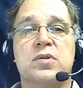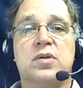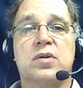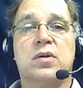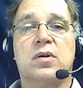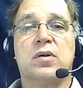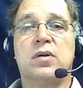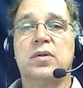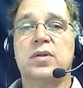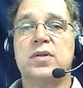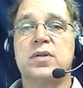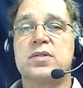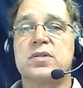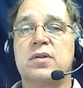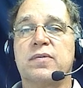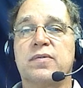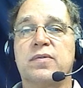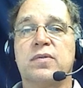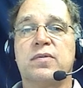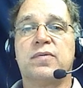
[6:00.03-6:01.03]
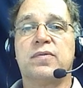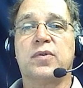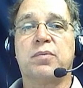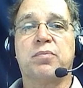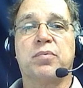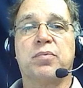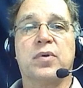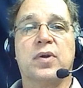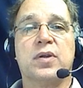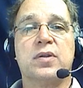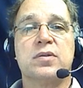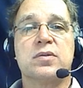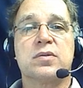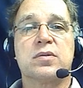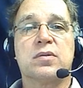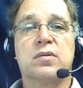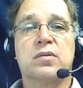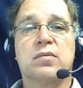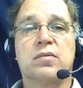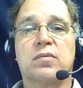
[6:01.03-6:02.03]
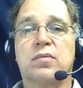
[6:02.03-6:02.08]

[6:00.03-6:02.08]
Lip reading: see all these different footprints.